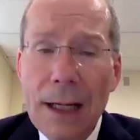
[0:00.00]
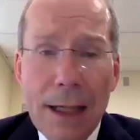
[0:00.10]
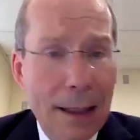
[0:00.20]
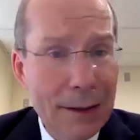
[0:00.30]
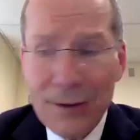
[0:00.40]

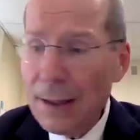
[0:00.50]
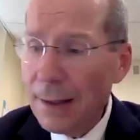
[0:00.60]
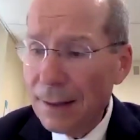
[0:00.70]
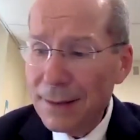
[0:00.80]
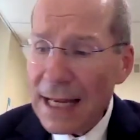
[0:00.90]
uh,
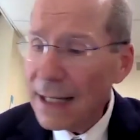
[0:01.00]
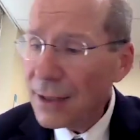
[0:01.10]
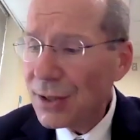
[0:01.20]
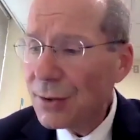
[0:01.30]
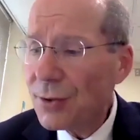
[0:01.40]
uh
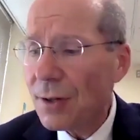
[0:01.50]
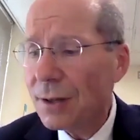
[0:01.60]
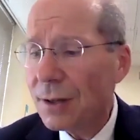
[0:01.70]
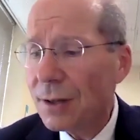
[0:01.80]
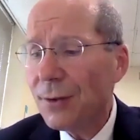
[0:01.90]
tennis instructor,